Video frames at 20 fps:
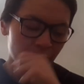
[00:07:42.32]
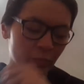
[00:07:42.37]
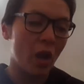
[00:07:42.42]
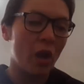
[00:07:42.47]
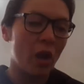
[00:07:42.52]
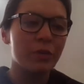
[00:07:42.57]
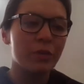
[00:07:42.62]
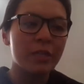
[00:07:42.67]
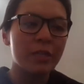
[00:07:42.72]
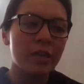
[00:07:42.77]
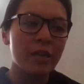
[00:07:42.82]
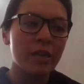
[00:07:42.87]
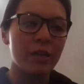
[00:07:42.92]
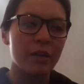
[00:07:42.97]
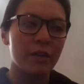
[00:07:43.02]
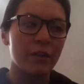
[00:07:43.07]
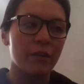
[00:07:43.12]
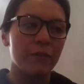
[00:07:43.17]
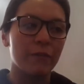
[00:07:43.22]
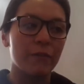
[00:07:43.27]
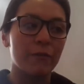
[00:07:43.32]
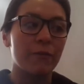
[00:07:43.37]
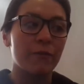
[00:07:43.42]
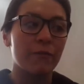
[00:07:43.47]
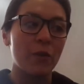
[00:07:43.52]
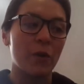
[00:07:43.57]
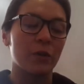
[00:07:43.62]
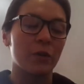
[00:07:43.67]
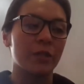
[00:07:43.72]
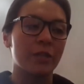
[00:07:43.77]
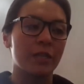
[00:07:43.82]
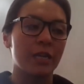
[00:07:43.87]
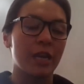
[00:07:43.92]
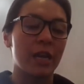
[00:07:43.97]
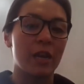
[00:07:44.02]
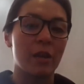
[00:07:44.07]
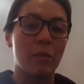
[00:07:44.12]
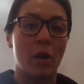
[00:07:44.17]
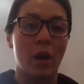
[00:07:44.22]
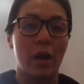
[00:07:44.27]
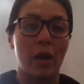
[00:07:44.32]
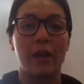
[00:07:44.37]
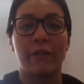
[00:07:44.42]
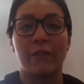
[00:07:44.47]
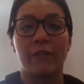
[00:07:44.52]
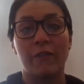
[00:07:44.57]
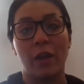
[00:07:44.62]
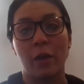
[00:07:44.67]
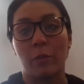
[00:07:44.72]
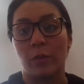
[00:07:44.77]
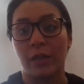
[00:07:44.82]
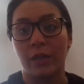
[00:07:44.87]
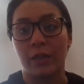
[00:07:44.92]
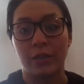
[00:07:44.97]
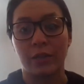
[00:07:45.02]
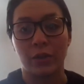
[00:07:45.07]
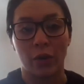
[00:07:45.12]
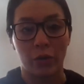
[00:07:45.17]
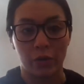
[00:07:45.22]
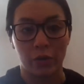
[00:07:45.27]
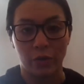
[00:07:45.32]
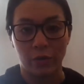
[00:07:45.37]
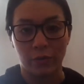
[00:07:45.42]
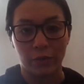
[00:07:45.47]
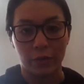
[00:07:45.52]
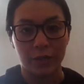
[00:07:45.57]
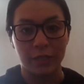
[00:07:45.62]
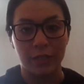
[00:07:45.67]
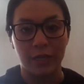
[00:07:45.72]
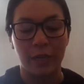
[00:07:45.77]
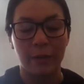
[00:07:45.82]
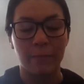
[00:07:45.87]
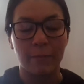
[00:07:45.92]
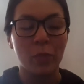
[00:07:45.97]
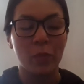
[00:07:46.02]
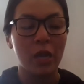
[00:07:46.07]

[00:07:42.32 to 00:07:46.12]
I was the first in my family to go to university.